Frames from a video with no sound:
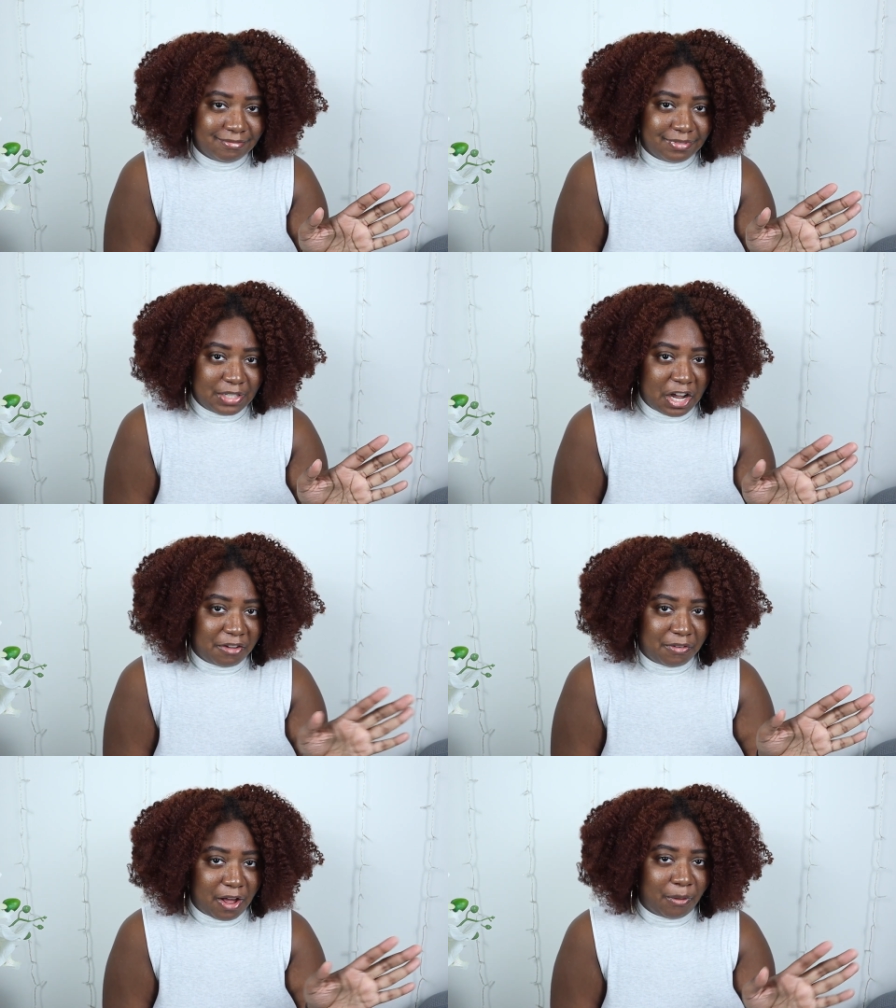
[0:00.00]

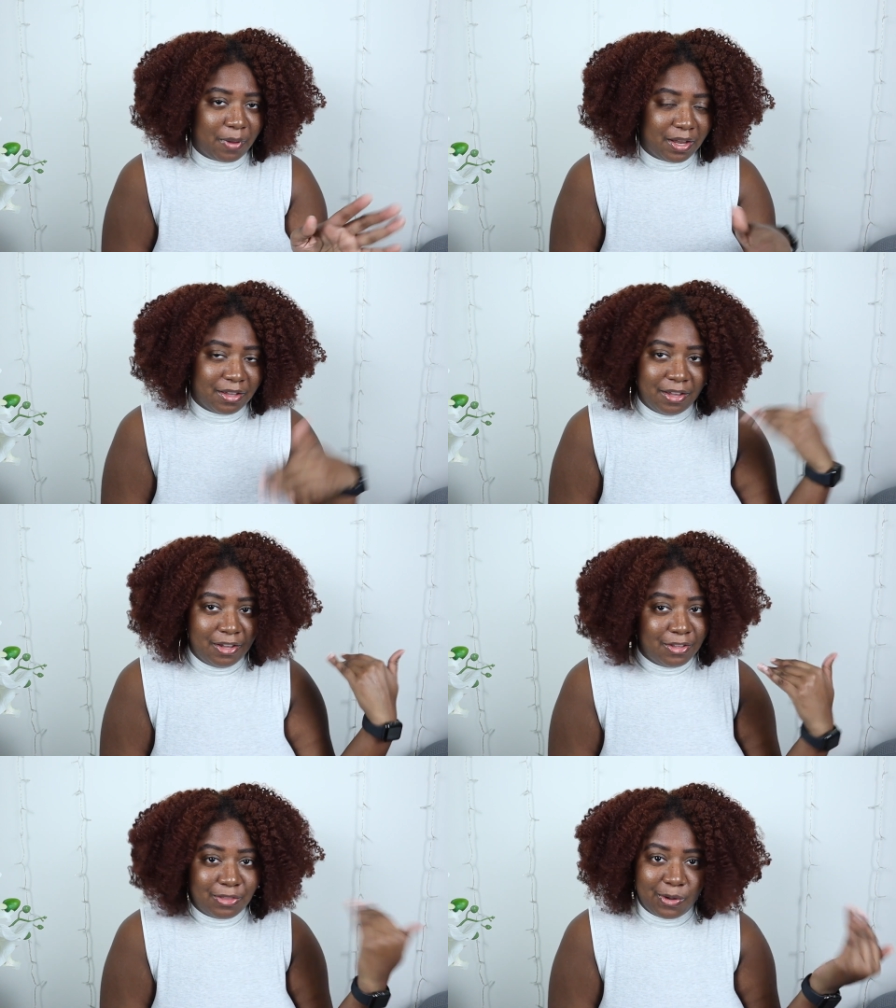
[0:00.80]
not following
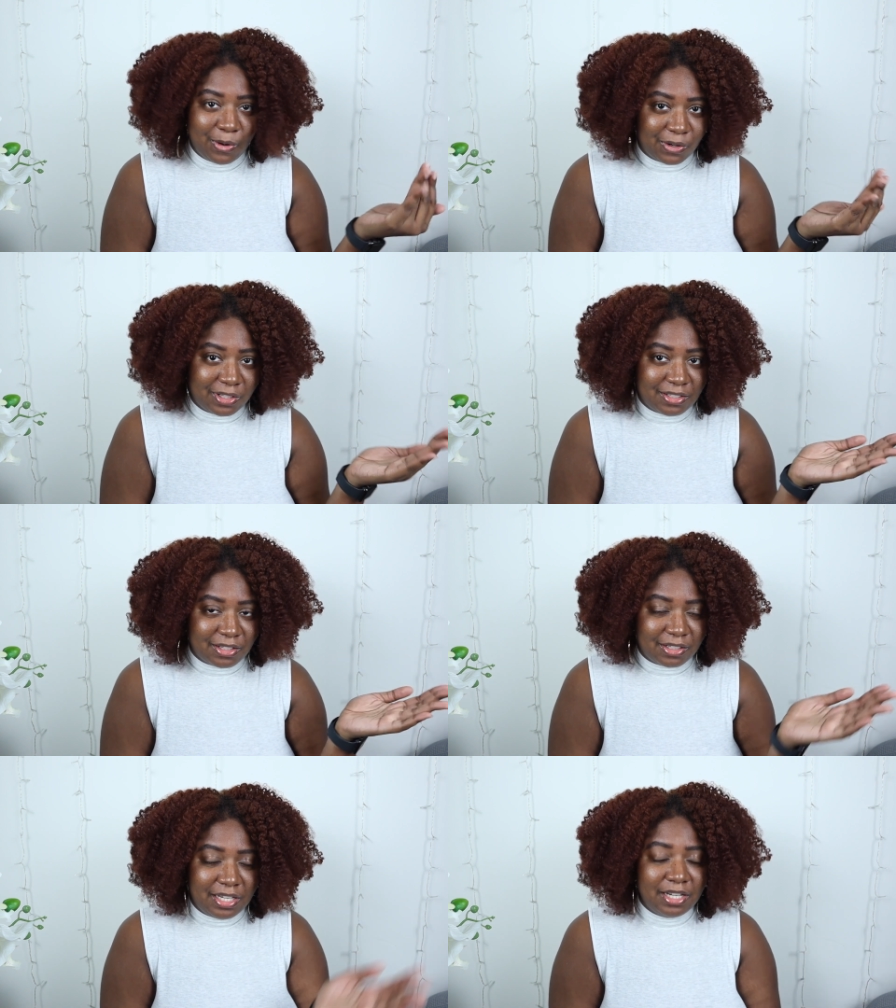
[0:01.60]
the girlies
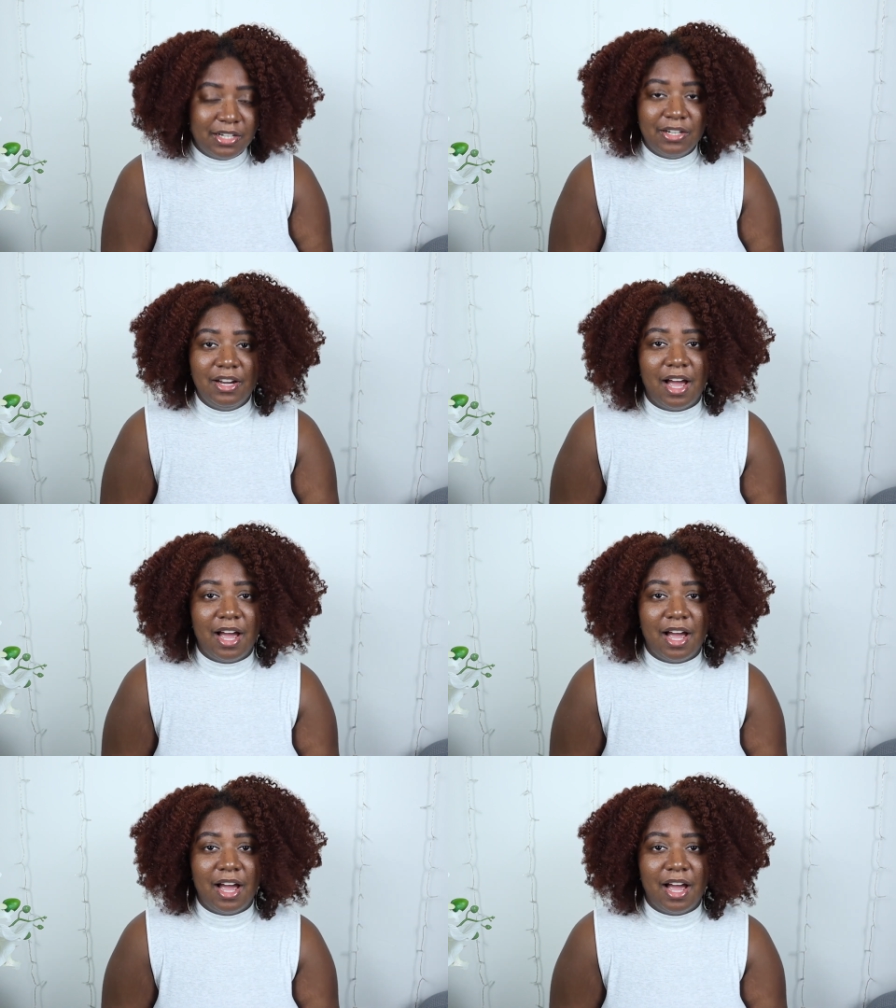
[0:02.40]
on here.